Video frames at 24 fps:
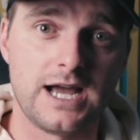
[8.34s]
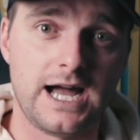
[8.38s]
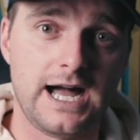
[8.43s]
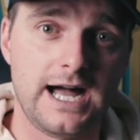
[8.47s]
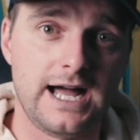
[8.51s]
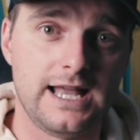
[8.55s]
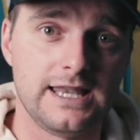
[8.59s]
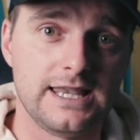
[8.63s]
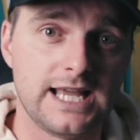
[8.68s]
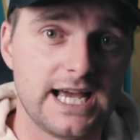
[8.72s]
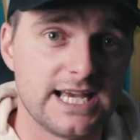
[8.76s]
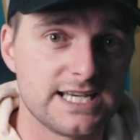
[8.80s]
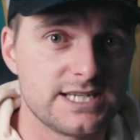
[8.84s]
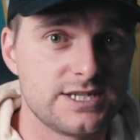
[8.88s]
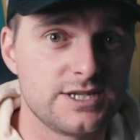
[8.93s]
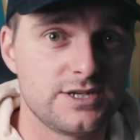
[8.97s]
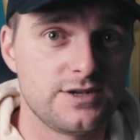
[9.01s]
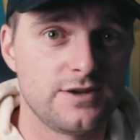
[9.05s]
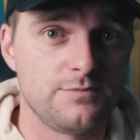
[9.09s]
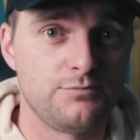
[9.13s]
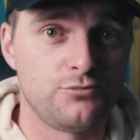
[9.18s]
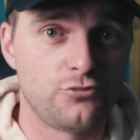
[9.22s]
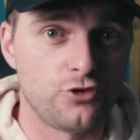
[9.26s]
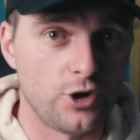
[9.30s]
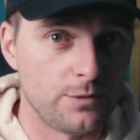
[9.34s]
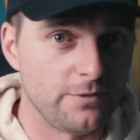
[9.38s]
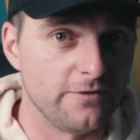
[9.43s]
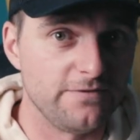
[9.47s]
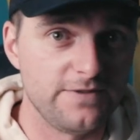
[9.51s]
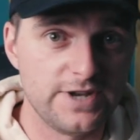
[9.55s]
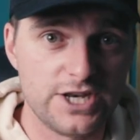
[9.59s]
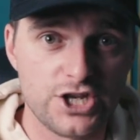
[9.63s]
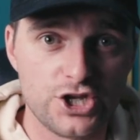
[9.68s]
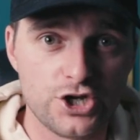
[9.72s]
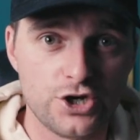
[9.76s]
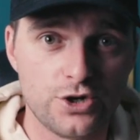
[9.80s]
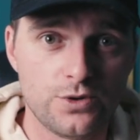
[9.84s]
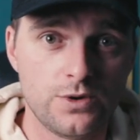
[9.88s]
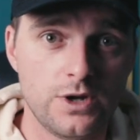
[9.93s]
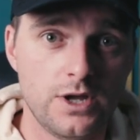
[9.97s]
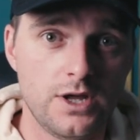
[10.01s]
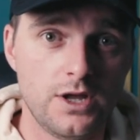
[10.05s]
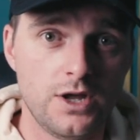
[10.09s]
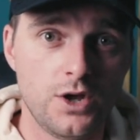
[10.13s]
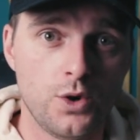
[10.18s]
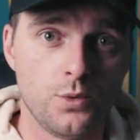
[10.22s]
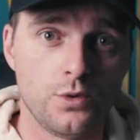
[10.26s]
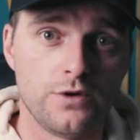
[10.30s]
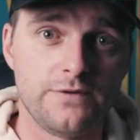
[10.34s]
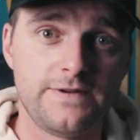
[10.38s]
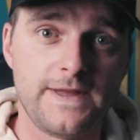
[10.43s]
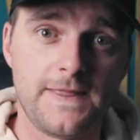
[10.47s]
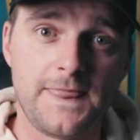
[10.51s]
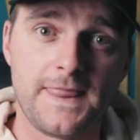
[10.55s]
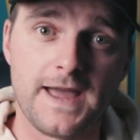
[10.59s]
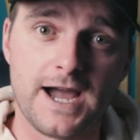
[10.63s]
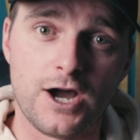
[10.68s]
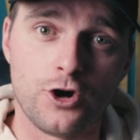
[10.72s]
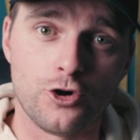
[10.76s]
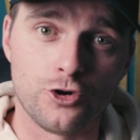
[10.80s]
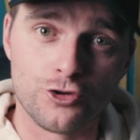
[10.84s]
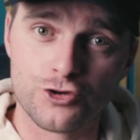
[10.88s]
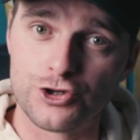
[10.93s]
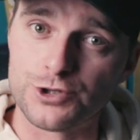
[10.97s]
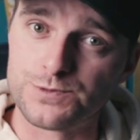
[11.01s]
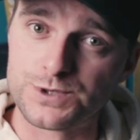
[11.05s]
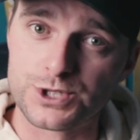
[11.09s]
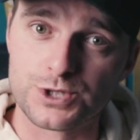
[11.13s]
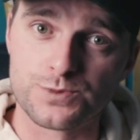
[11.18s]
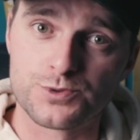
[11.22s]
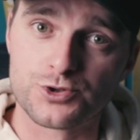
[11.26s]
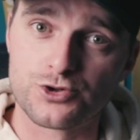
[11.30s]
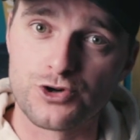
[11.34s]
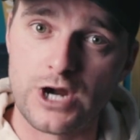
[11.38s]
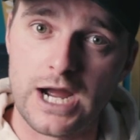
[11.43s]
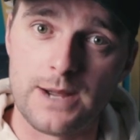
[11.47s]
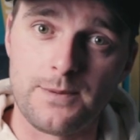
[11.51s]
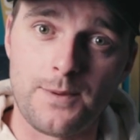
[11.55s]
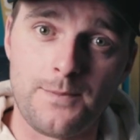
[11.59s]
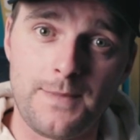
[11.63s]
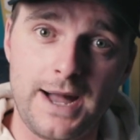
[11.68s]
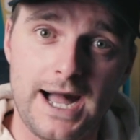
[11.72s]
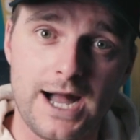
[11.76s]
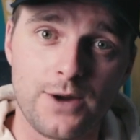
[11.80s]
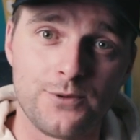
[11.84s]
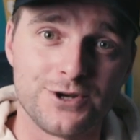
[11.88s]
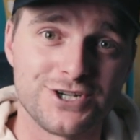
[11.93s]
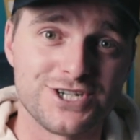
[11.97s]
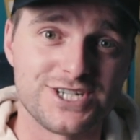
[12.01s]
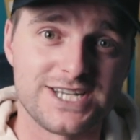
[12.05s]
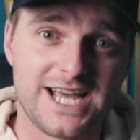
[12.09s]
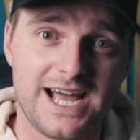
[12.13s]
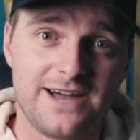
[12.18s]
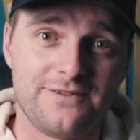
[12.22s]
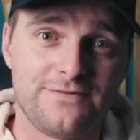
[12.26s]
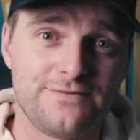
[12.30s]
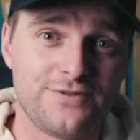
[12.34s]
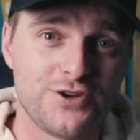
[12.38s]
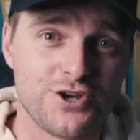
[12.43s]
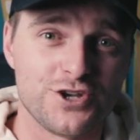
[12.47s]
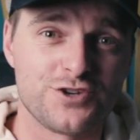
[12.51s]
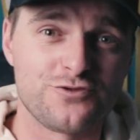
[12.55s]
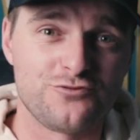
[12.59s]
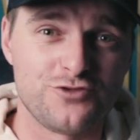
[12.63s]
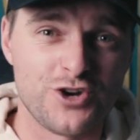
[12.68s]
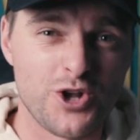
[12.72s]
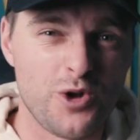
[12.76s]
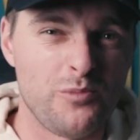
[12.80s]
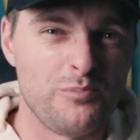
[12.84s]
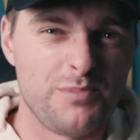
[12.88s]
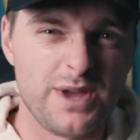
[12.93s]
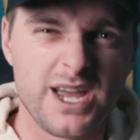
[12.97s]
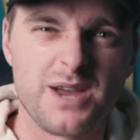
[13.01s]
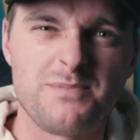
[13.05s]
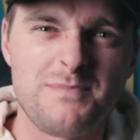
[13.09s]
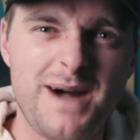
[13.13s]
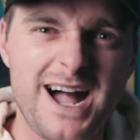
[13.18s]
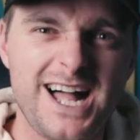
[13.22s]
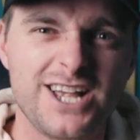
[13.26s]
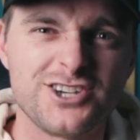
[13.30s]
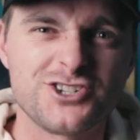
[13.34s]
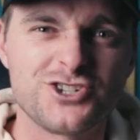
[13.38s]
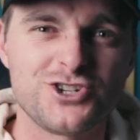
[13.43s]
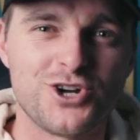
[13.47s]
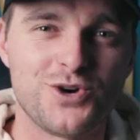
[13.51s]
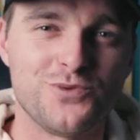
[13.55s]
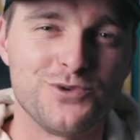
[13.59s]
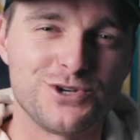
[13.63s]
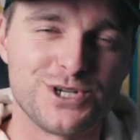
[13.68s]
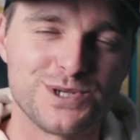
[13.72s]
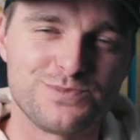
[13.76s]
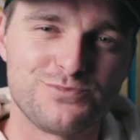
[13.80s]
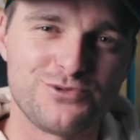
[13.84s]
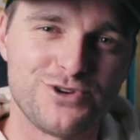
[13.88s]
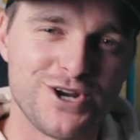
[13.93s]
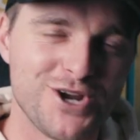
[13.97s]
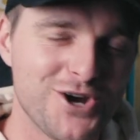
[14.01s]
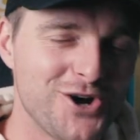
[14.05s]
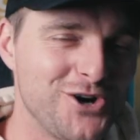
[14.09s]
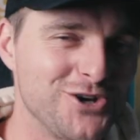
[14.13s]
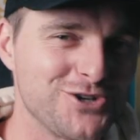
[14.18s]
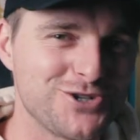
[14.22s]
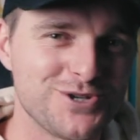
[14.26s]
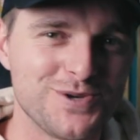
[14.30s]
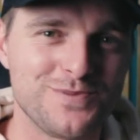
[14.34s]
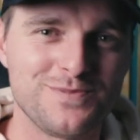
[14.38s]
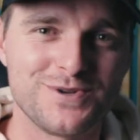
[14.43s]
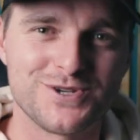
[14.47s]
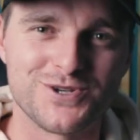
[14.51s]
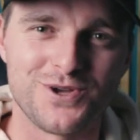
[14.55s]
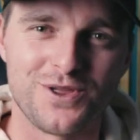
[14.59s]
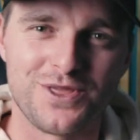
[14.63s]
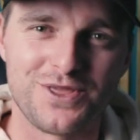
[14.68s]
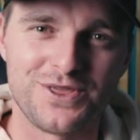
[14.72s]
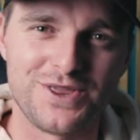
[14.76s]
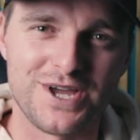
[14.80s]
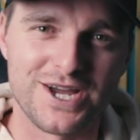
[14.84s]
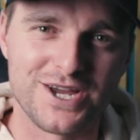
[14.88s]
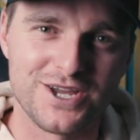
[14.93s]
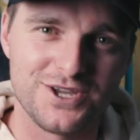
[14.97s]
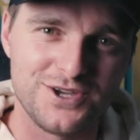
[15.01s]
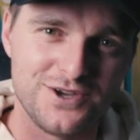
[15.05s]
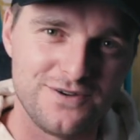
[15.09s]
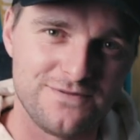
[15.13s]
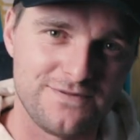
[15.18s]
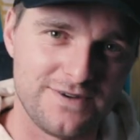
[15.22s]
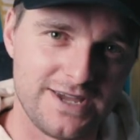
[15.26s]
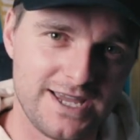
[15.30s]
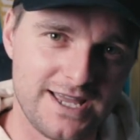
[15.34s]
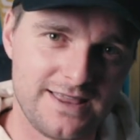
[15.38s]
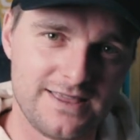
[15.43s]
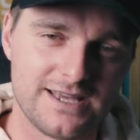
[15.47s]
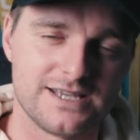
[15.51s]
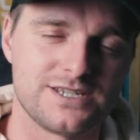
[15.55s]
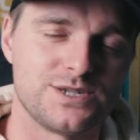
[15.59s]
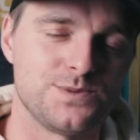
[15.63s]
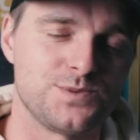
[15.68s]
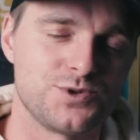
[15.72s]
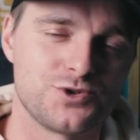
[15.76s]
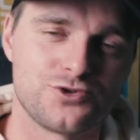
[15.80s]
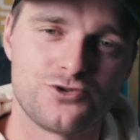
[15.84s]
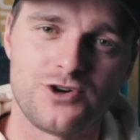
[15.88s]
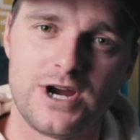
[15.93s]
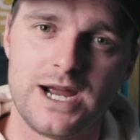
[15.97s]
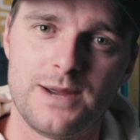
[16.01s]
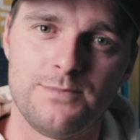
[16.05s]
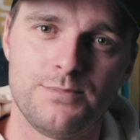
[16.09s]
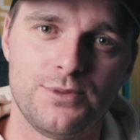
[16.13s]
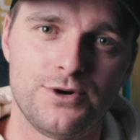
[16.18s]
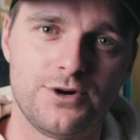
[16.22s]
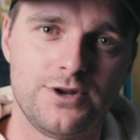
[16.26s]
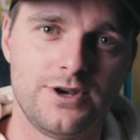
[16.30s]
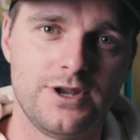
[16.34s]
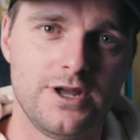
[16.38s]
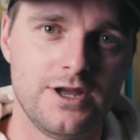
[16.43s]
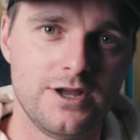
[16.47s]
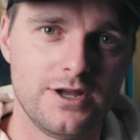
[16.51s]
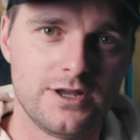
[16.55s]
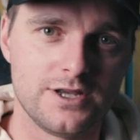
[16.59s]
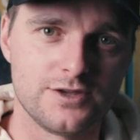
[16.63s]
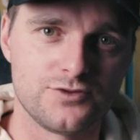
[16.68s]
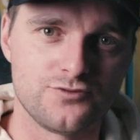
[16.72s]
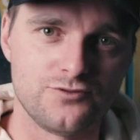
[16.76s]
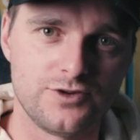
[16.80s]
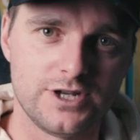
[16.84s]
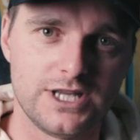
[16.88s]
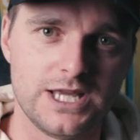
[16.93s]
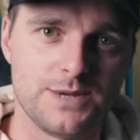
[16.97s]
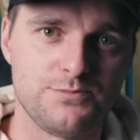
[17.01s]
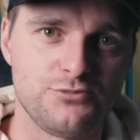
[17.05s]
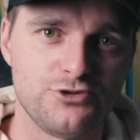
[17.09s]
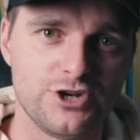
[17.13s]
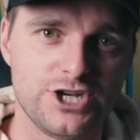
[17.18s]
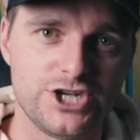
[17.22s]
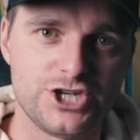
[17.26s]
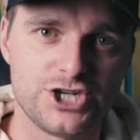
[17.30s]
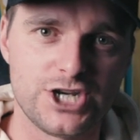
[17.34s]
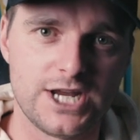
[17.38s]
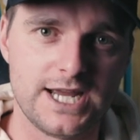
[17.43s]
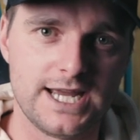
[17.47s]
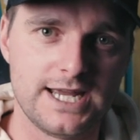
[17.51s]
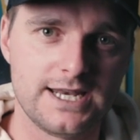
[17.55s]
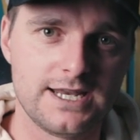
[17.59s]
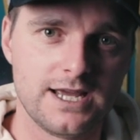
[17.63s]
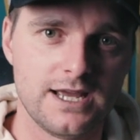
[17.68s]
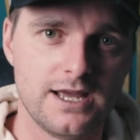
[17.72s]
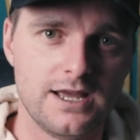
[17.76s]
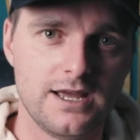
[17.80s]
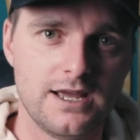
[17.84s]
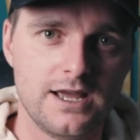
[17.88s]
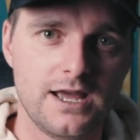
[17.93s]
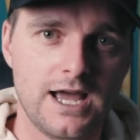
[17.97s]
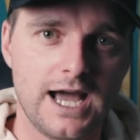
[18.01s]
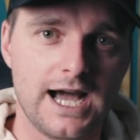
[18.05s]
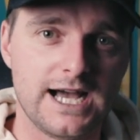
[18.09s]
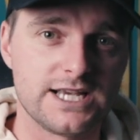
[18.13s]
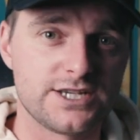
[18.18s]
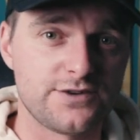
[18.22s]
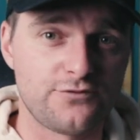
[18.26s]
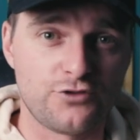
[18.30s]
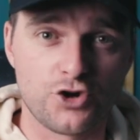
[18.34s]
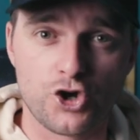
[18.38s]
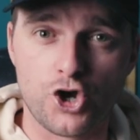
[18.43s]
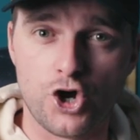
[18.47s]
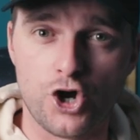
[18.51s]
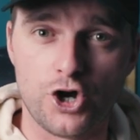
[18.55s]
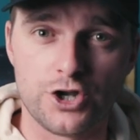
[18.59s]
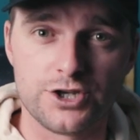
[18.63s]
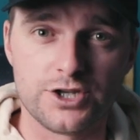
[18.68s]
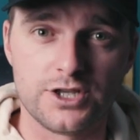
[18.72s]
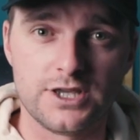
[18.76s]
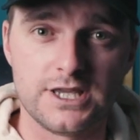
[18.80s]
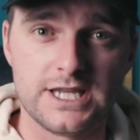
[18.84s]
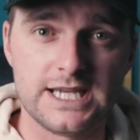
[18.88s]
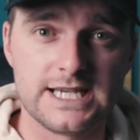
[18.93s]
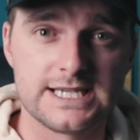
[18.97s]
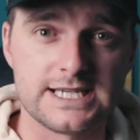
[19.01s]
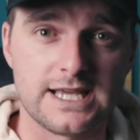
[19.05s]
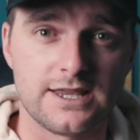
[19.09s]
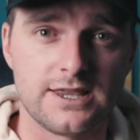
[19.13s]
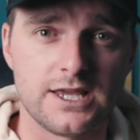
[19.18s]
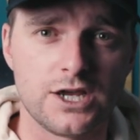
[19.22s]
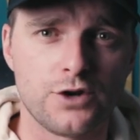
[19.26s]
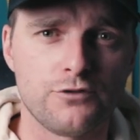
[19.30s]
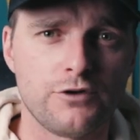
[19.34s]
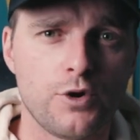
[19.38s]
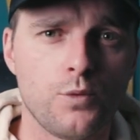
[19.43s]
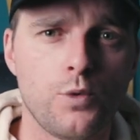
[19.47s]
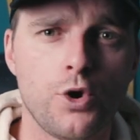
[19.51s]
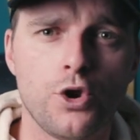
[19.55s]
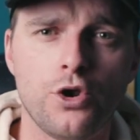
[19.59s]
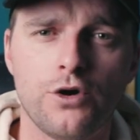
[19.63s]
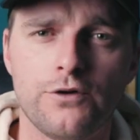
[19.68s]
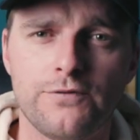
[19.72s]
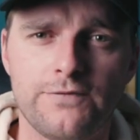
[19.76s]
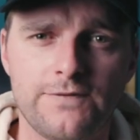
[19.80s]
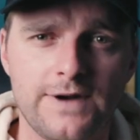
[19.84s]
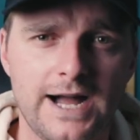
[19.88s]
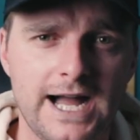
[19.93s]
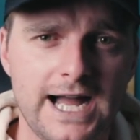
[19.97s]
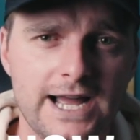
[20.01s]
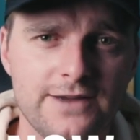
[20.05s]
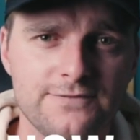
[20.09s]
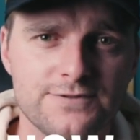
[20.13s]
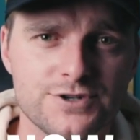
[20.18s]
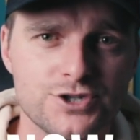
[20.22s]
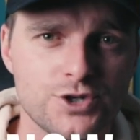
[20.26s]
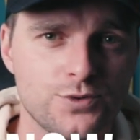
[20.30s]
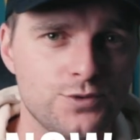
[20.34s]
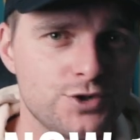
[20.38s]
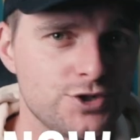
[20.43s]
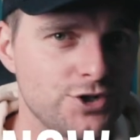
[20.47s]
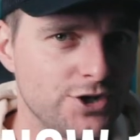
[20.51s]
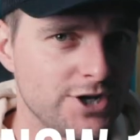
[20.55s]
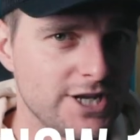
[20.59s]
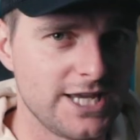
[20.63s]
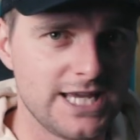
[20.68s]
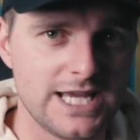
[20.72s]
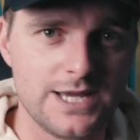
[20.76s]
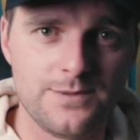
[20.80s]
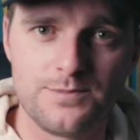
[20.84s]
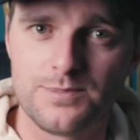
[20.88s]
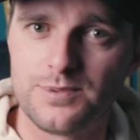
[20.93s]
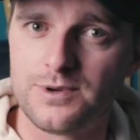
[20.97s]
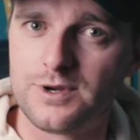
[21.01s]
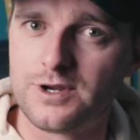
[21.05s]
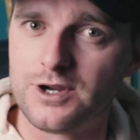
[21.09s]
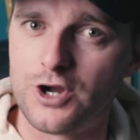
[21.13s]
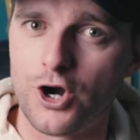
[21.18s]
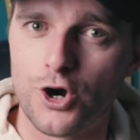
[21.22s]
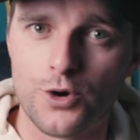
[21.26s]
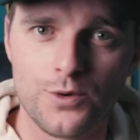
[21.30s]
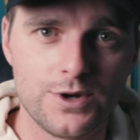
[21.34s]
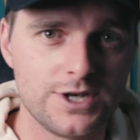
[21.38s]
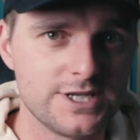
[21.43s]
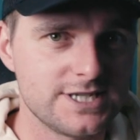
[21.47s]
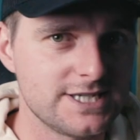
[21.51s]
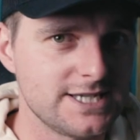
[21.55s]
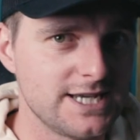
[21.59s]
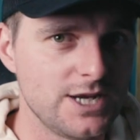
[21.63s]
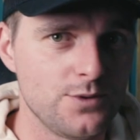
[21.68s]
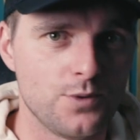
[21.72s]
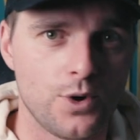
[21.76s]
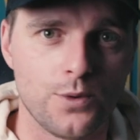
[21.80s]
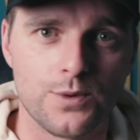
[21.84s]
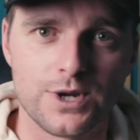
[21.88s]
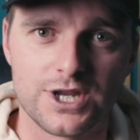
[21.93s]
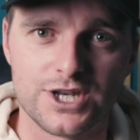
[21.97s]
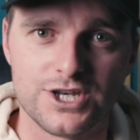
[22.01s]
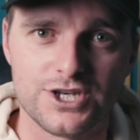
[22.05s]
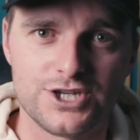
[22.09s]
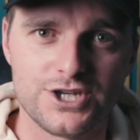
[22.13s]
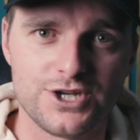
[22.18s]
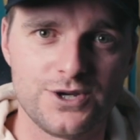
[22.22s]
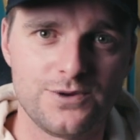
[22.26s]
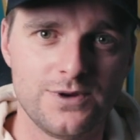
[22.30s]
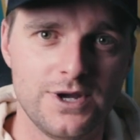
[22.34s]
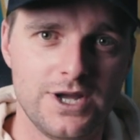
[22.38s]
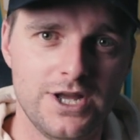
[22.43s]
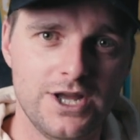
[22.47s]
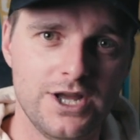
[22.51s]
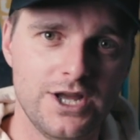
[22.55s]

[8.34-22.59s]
our last proper video, we've hit that 100 subscriber mark, which is our first real big milestone, which is pretty awesome. So thank you for hitting that subscribe button. It's really appreciated. As of recording this, I think we're at 105. So we're just going to keep going, see what we can do,